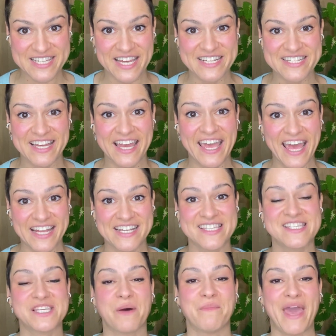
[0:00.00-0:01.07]
and I added
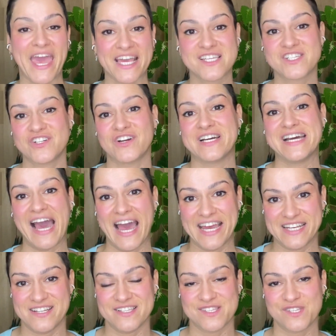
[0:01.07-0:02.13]
some extra
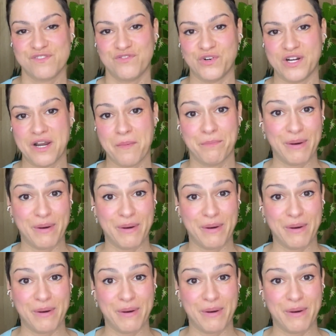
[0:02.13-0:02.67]
guidance for